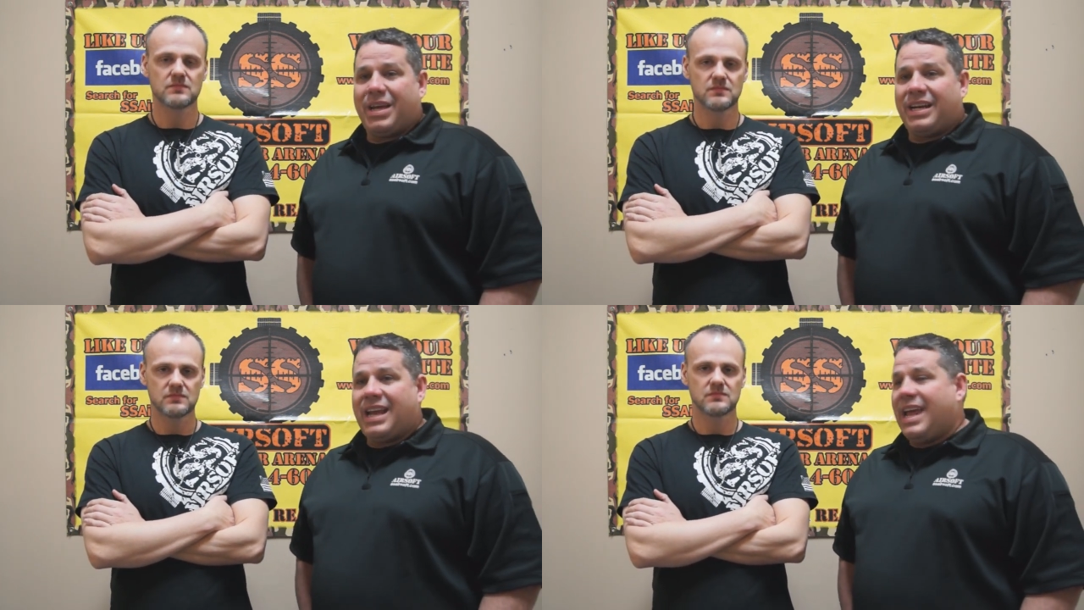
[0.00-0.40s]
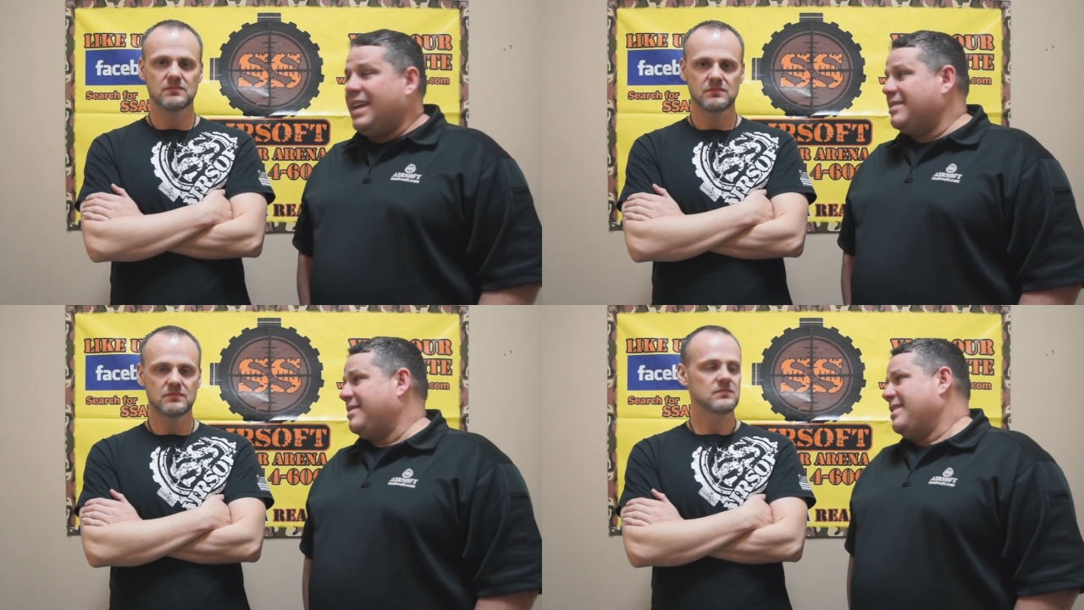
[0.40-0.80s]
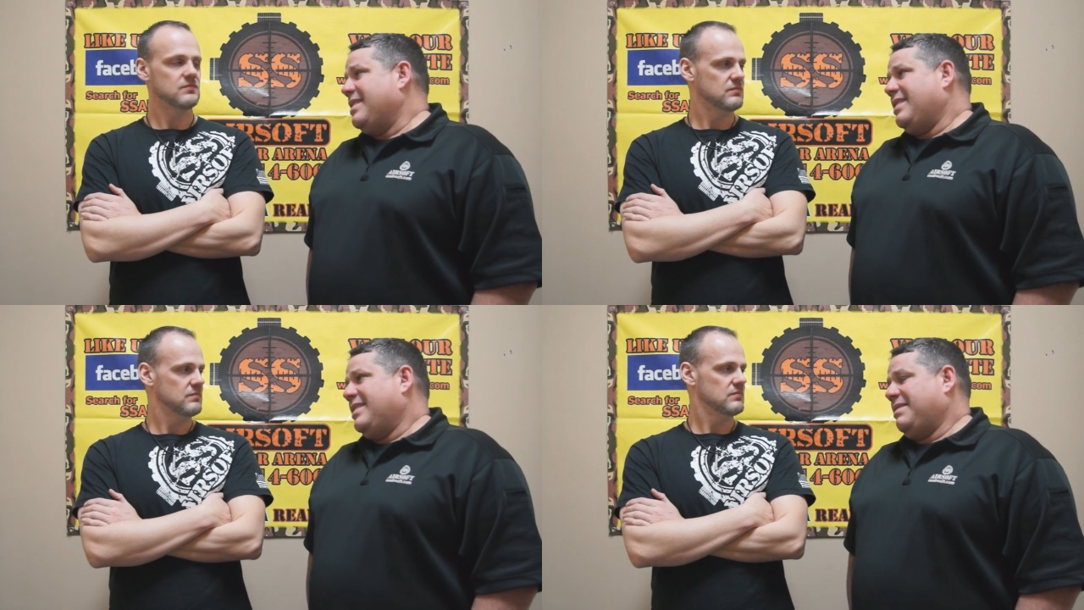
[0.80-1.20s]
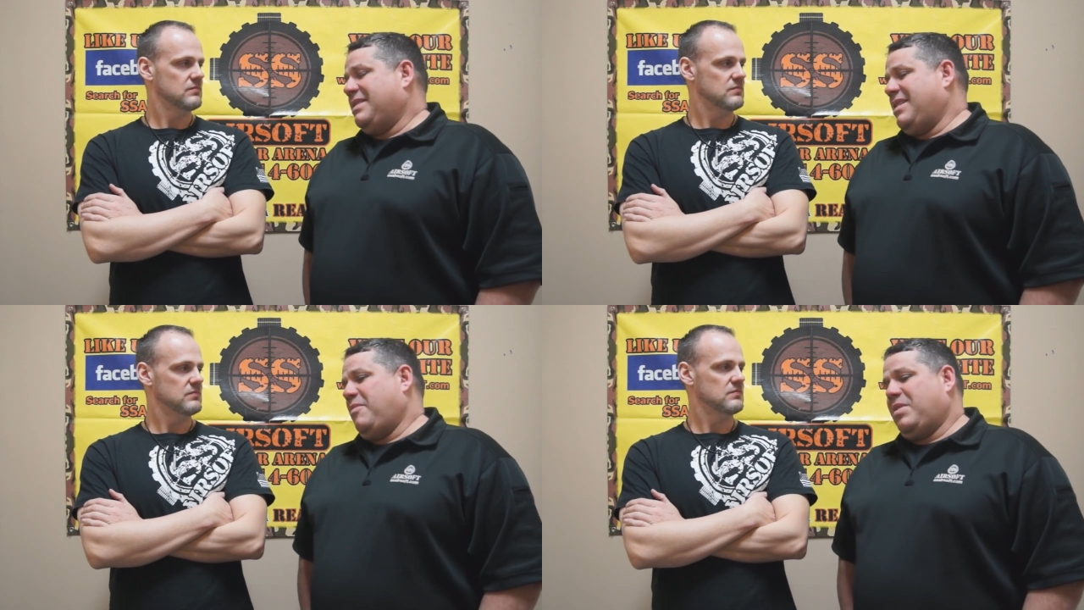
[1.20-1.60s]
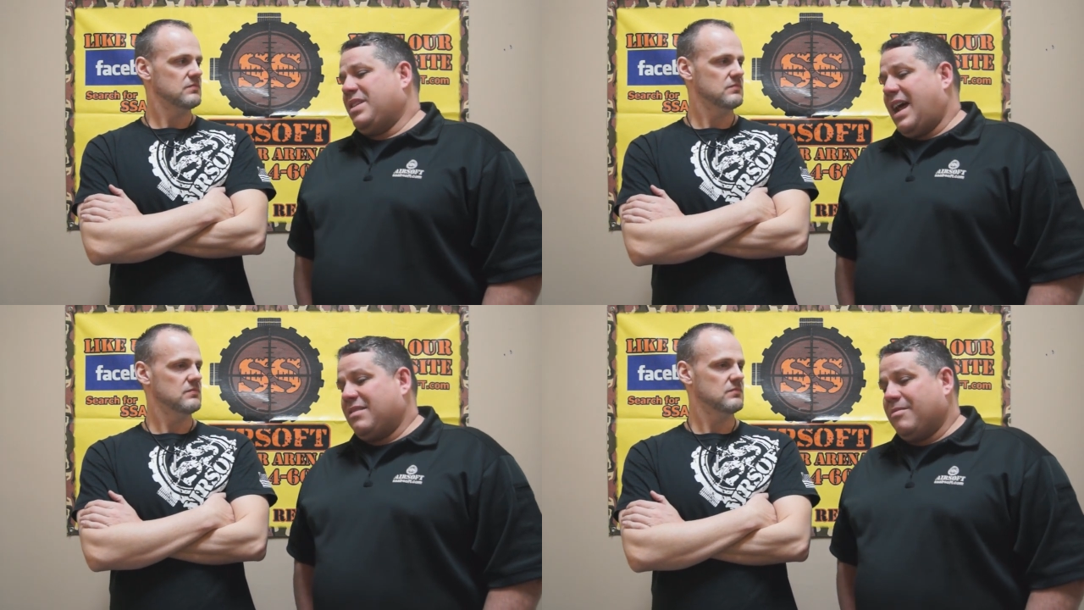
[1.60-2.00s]
Speaker 1: big days. He's
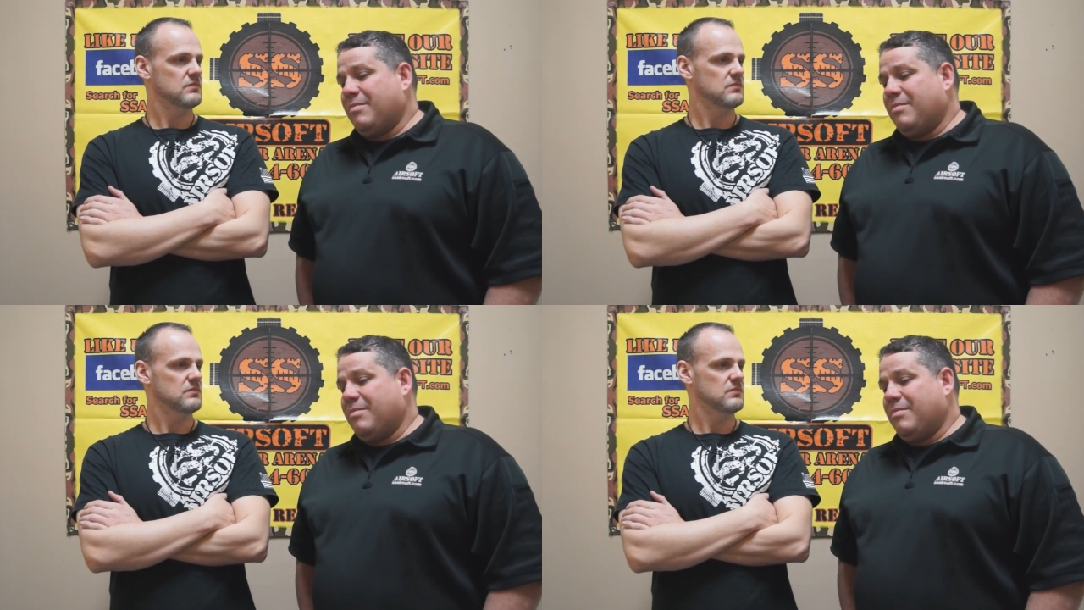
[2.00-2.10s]
helped us out